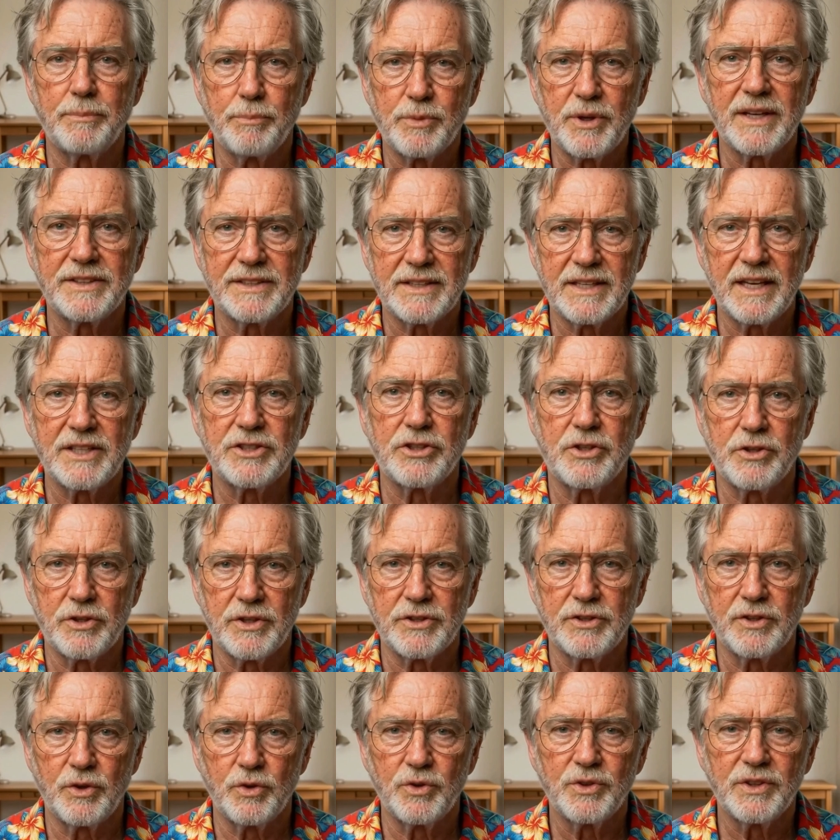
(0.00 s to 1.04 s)
presidential
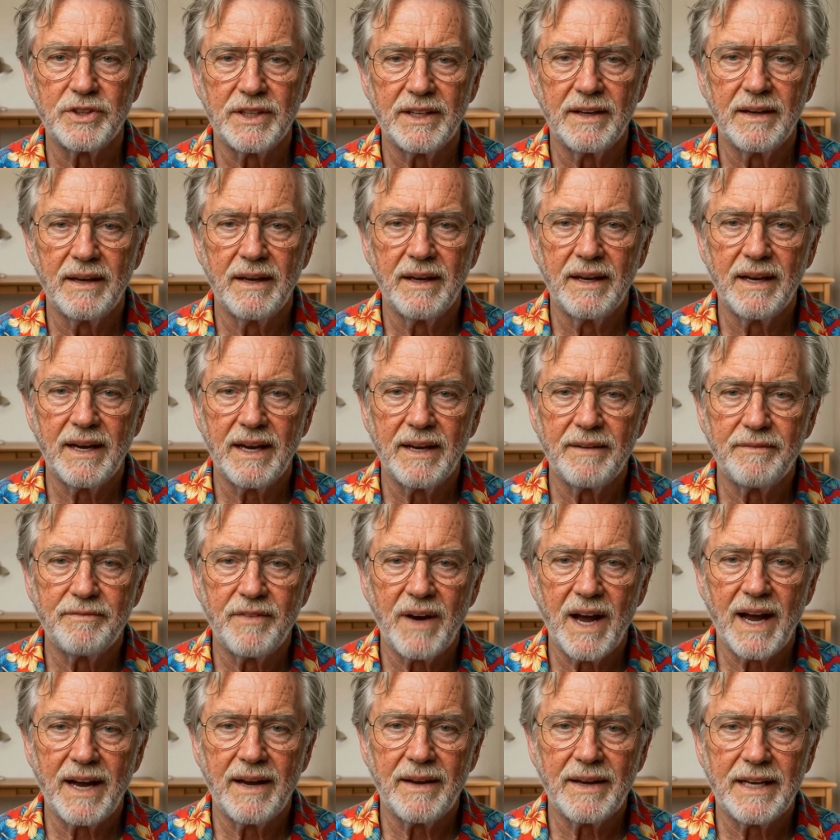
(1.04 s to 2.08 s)
authority and
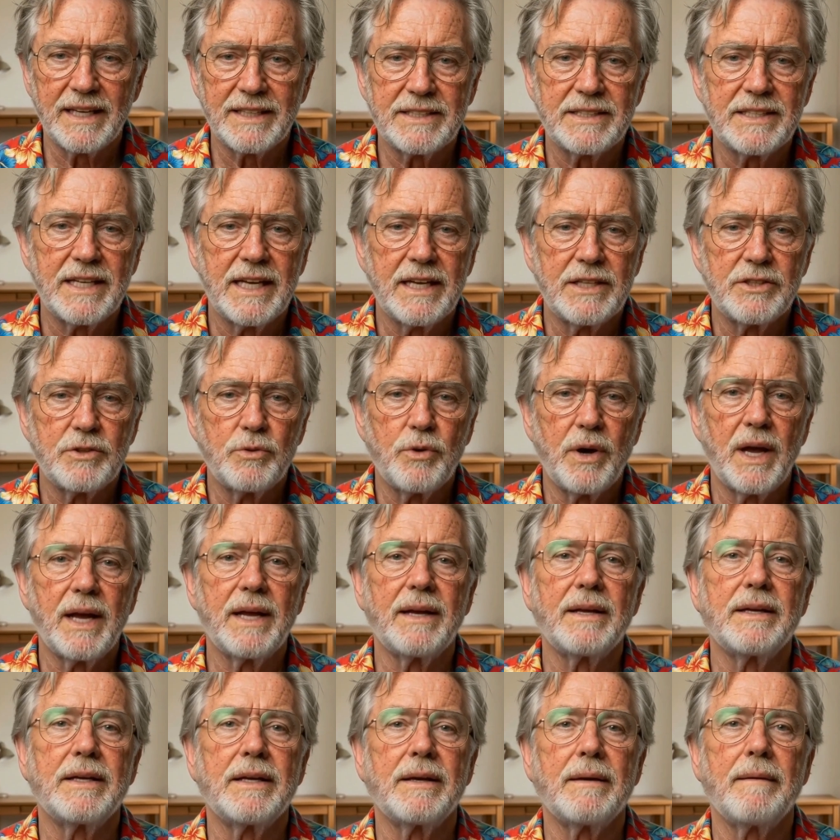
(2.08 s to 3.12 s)
violate states'
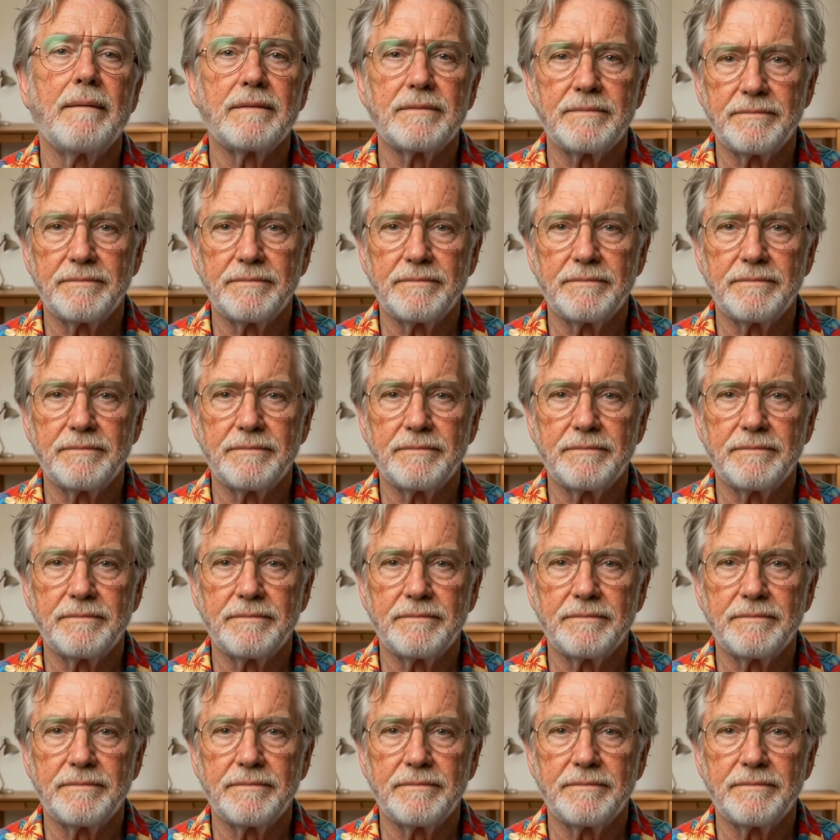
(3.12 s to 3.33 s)
rights.